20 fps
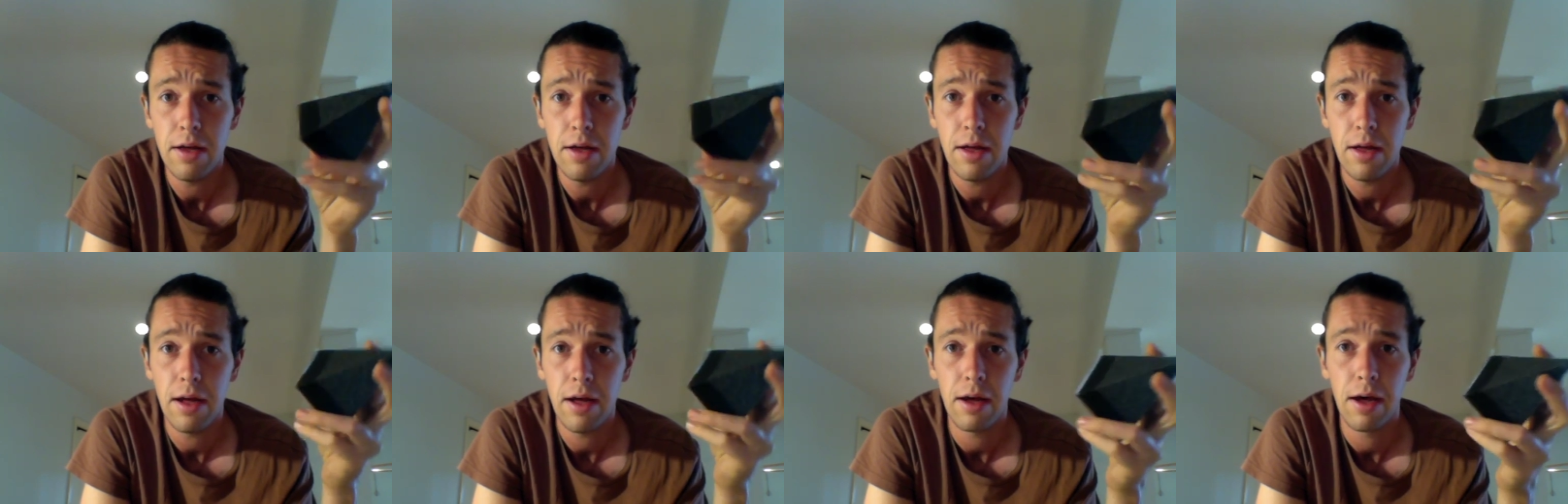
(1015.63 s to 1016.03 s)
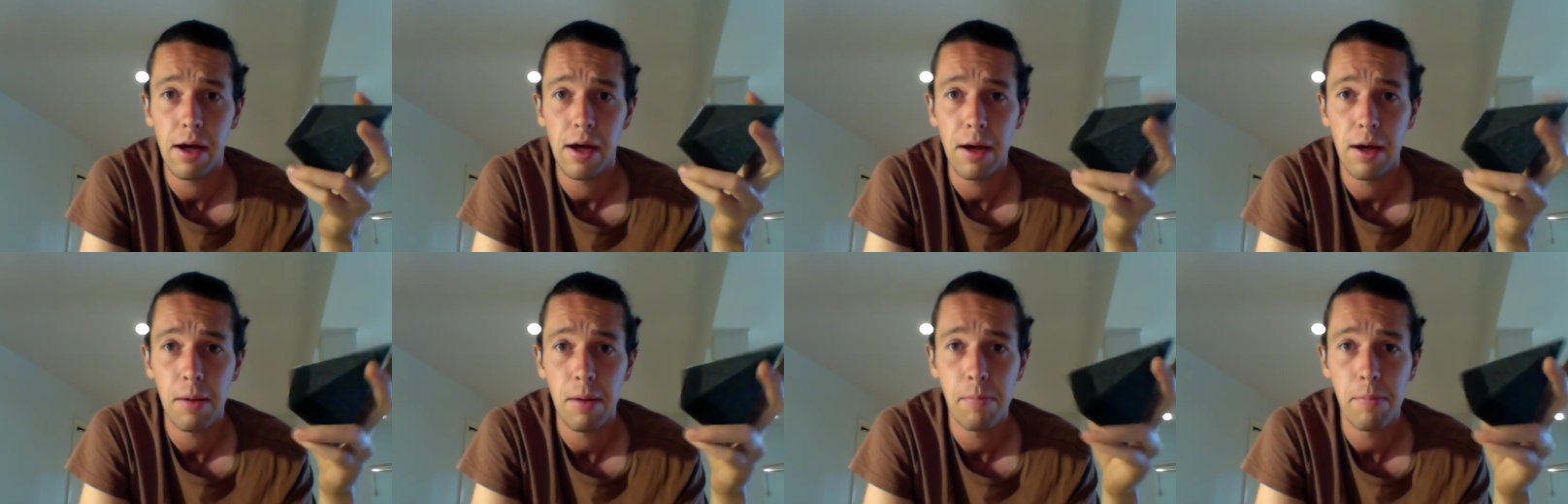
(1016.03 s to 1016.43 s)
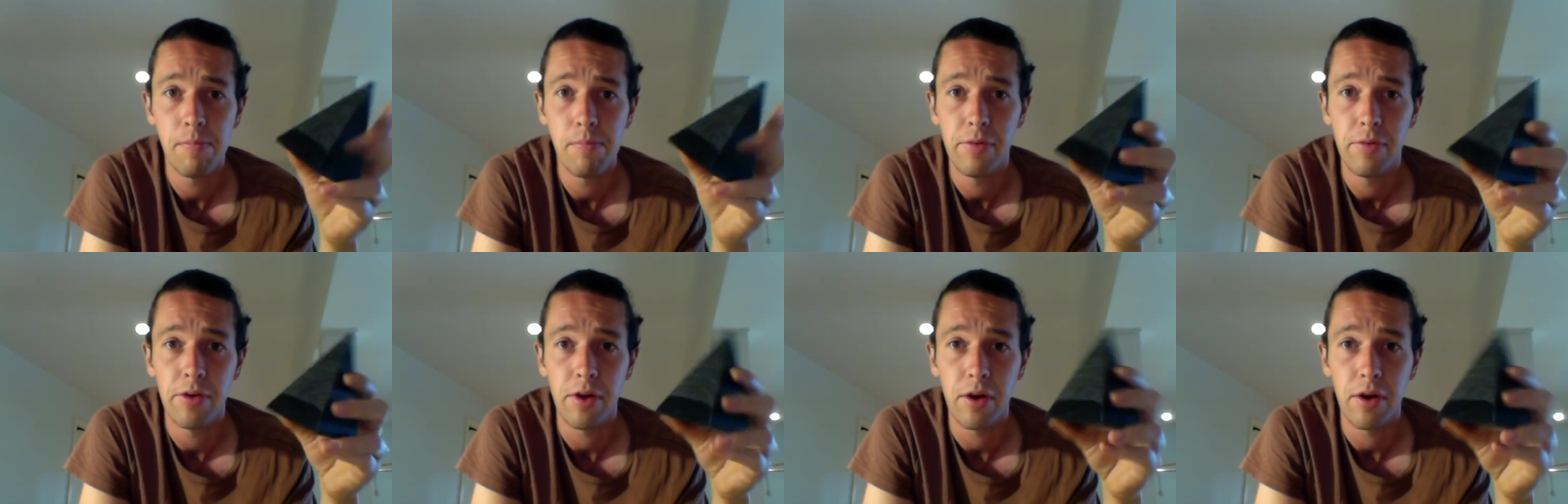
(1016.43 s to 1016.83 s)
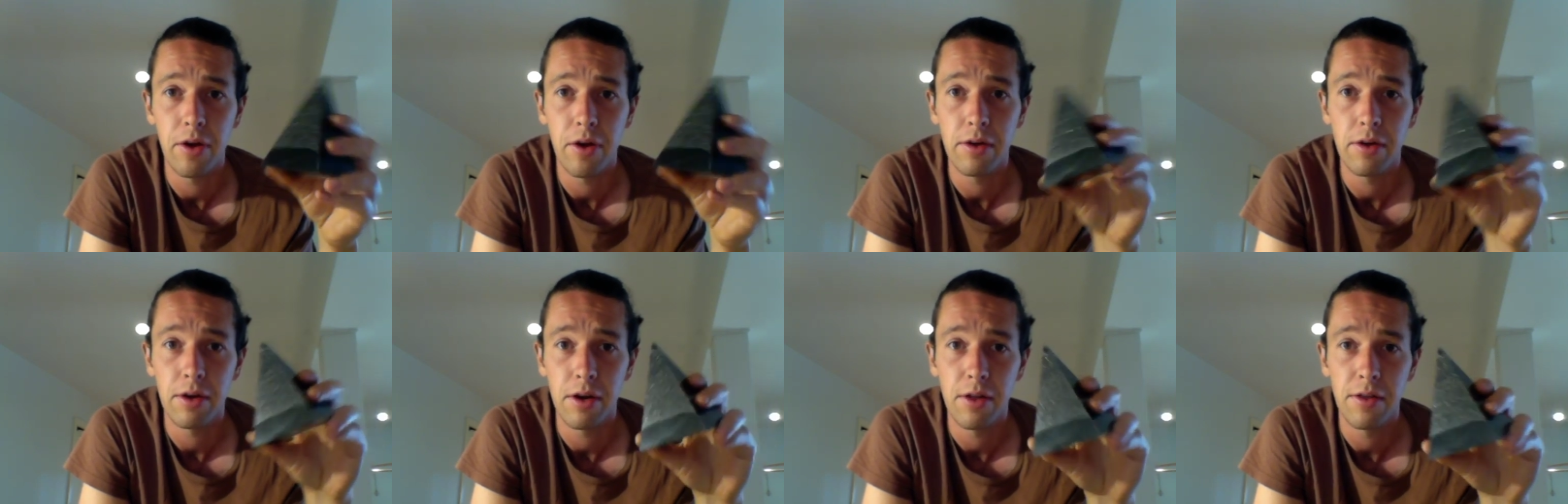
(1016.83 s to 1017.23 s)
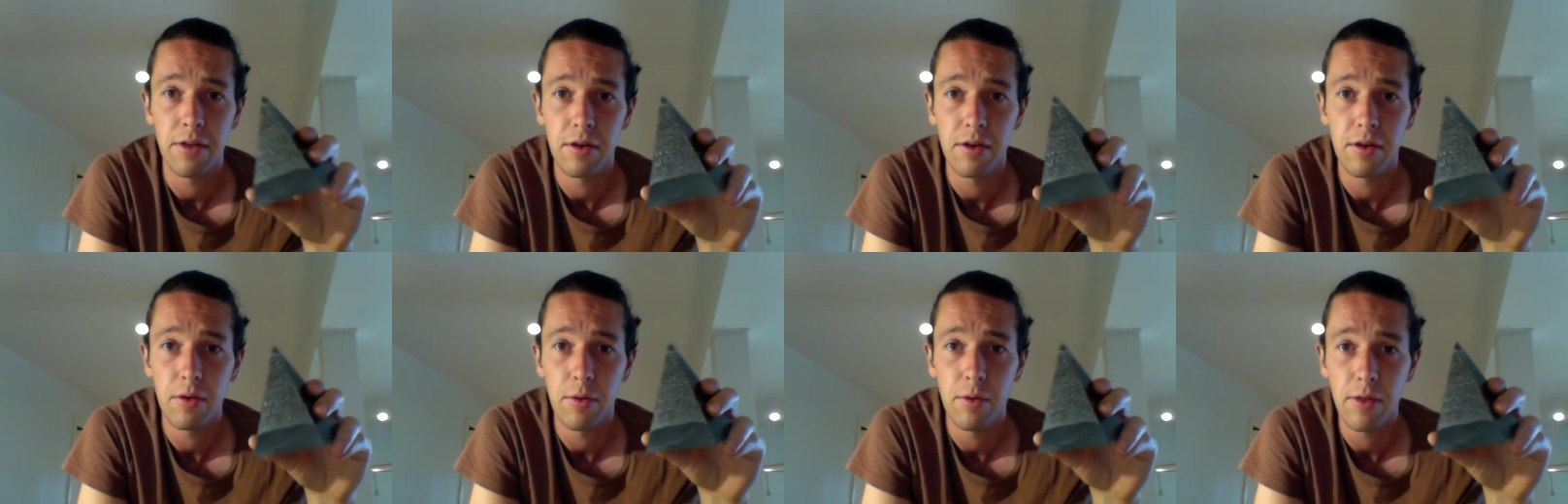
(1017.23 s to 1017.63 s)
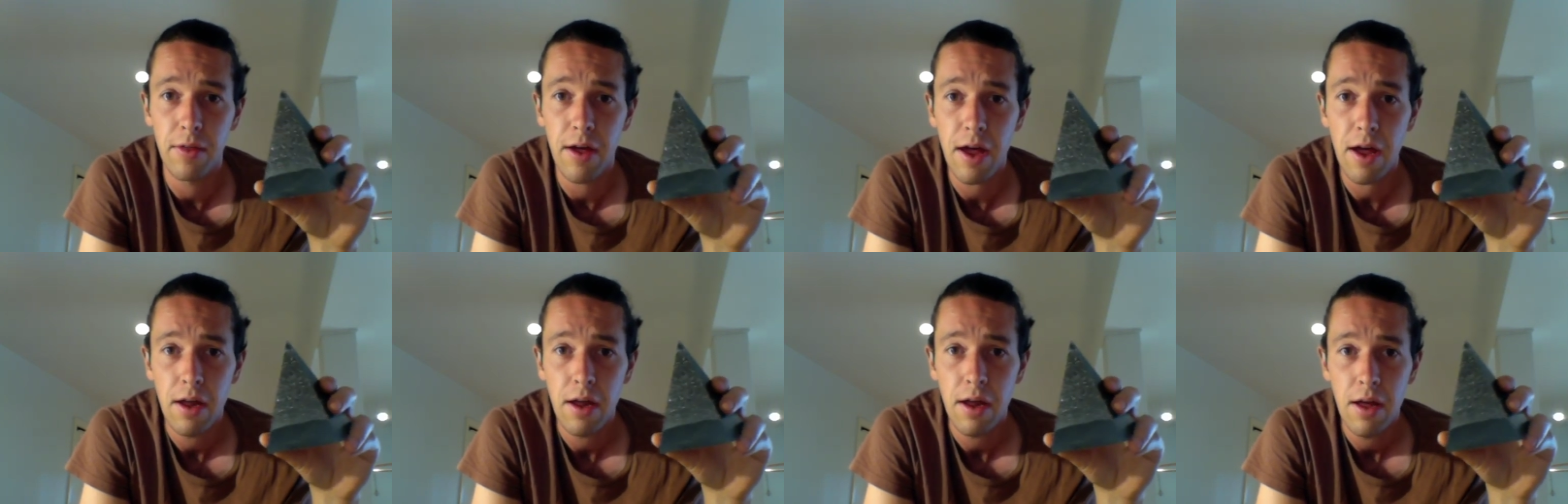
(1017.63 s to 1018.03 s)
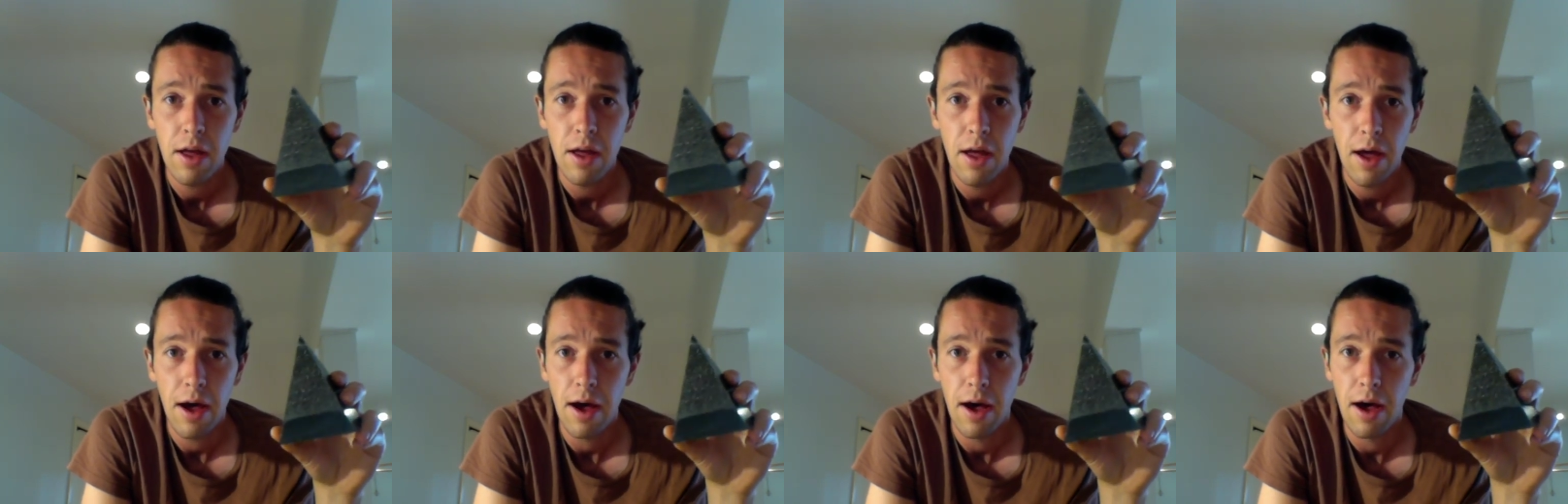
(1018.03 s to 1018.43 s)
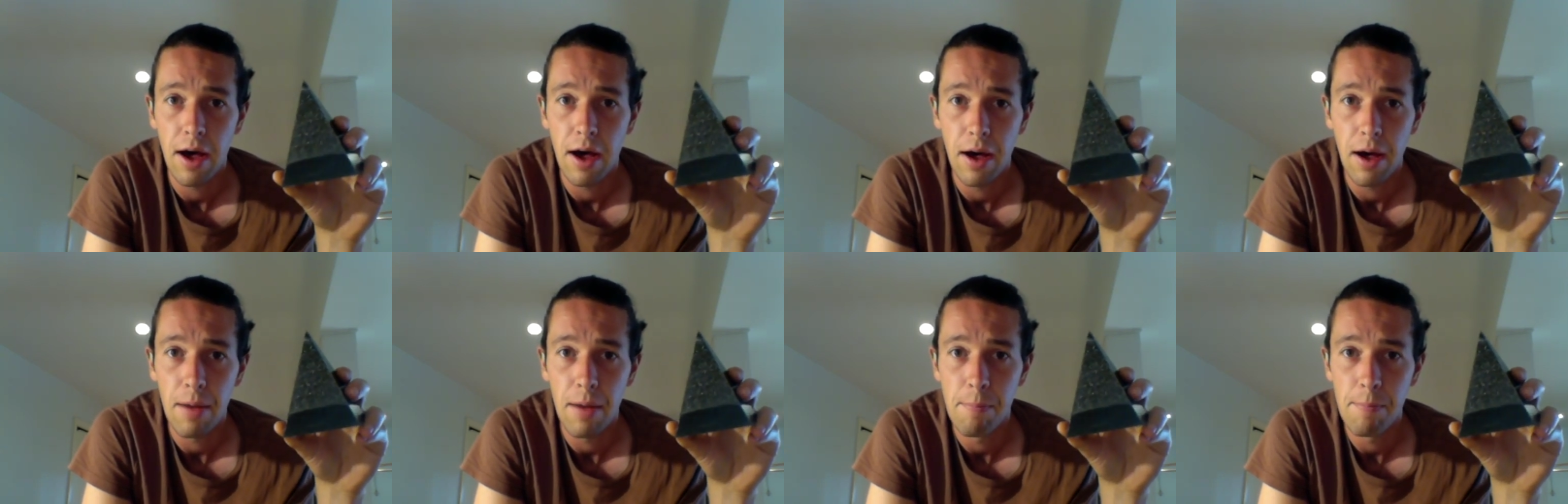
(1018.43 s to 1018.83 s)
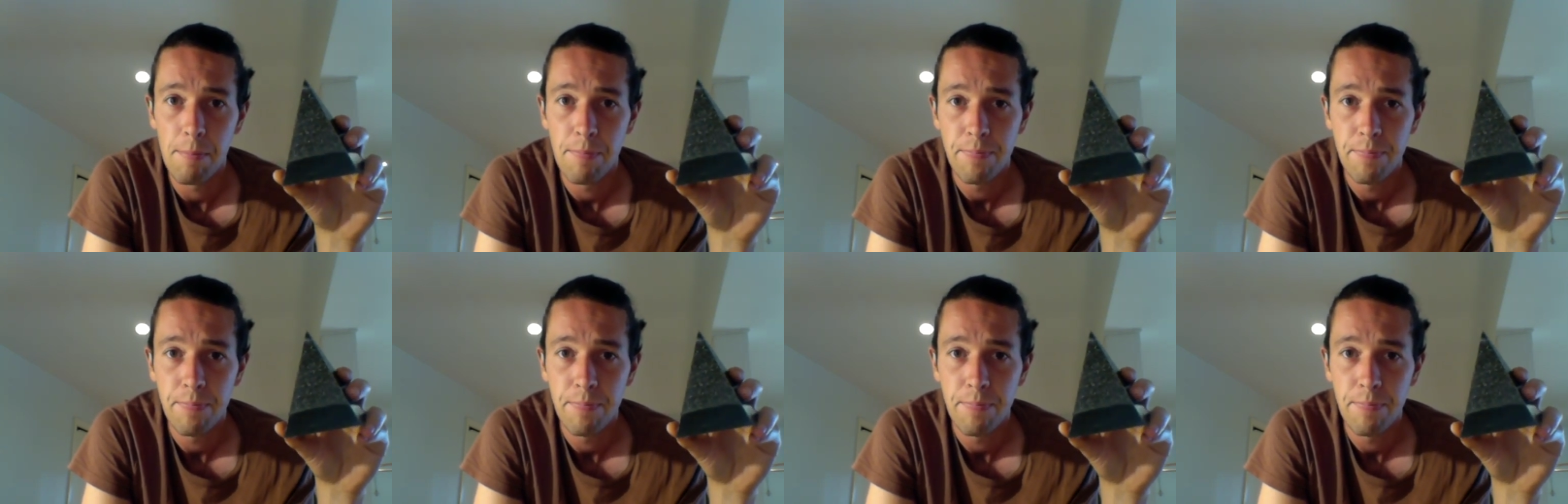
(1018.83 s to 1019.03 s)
so you know the deal with that. And